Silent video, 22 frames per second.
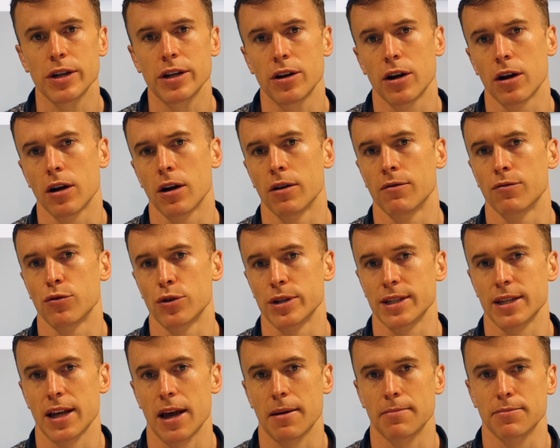nerve
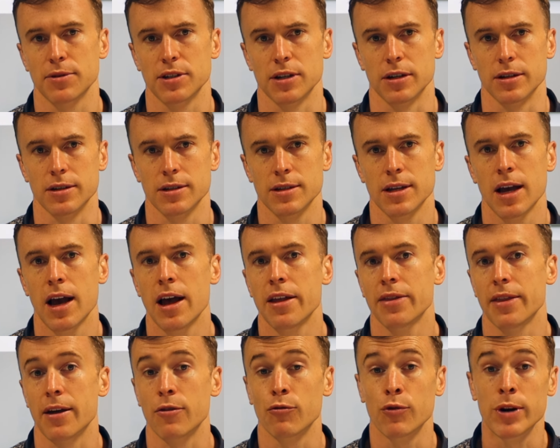receptors
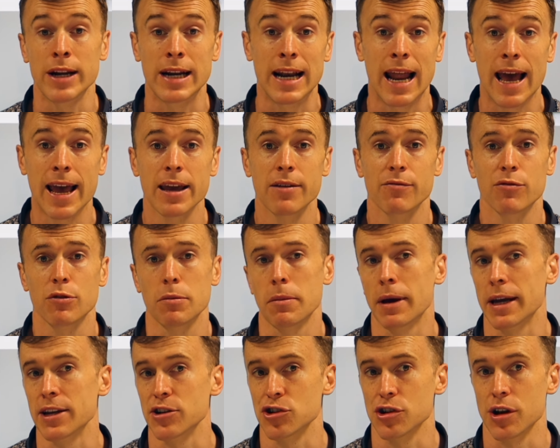that relay
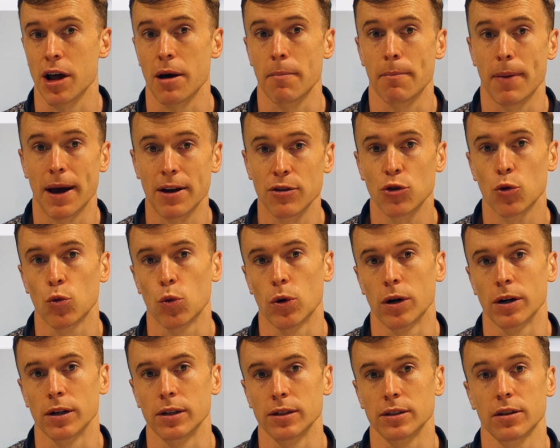information about the
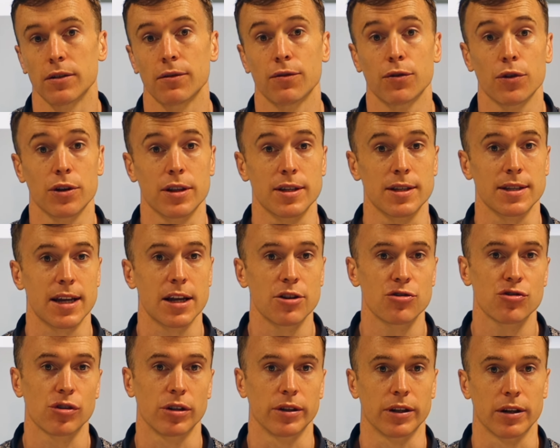world for the
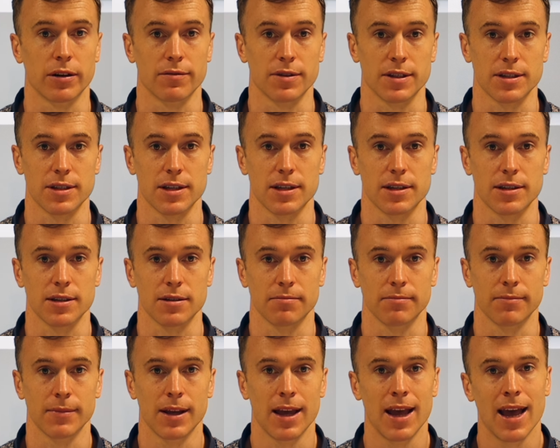central nervous
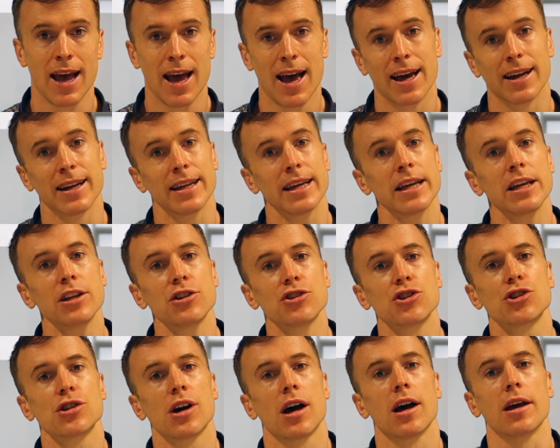system, and
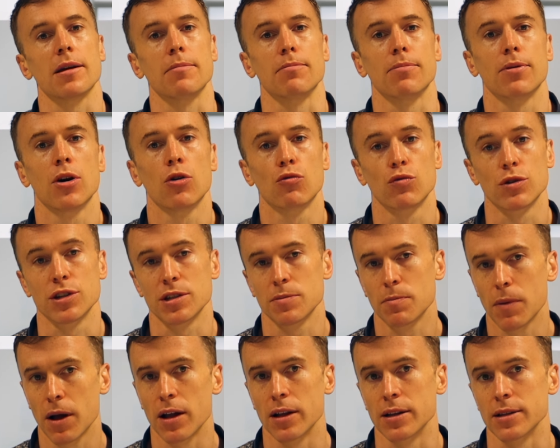each type
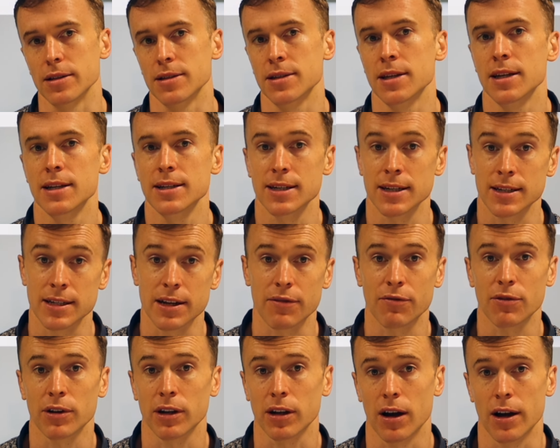responds to
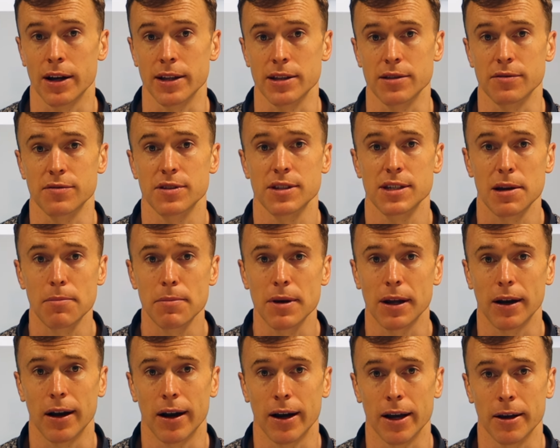different kinds of
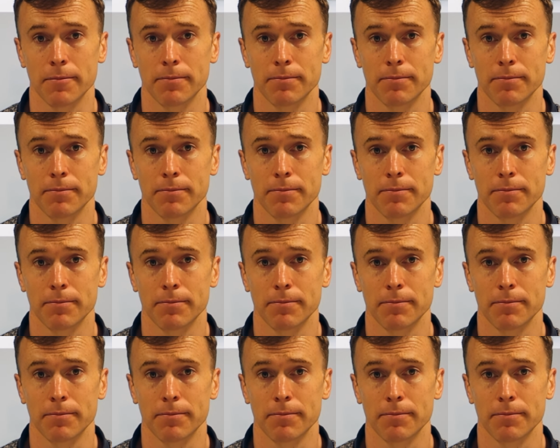stimuli.